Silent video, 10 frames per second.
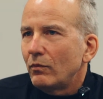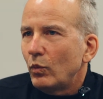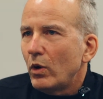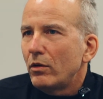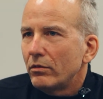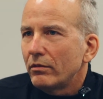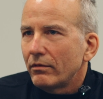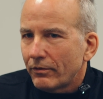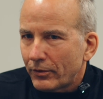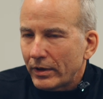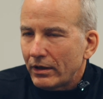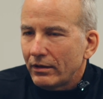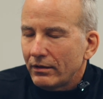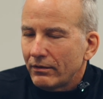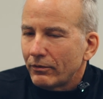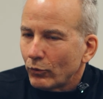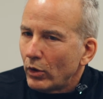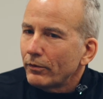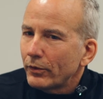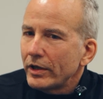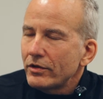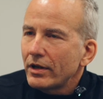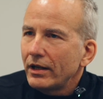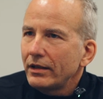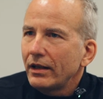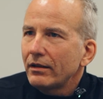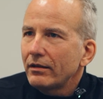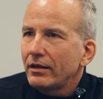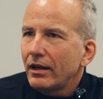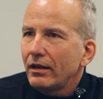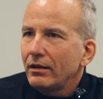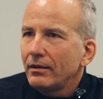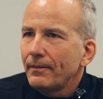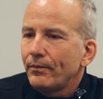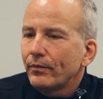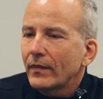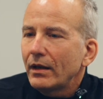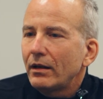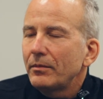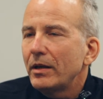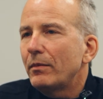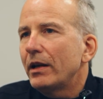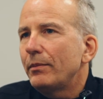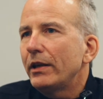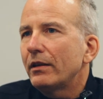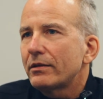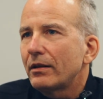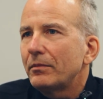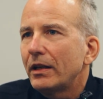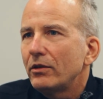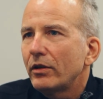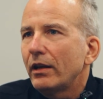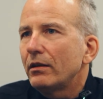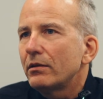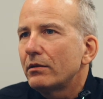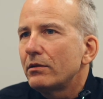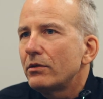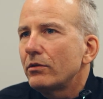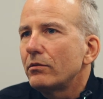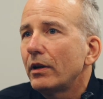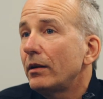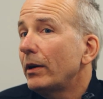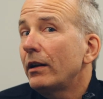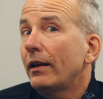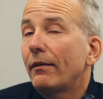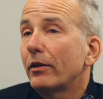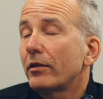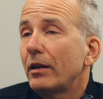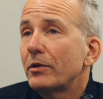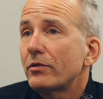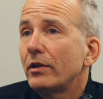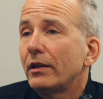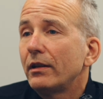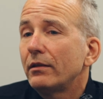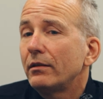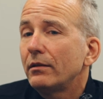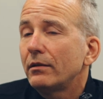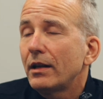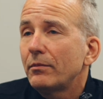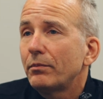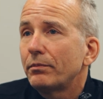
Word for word: won't free, won't freeze dry at the end of the day, um, it might be that something that you can't do, and it might have other chemistry in that that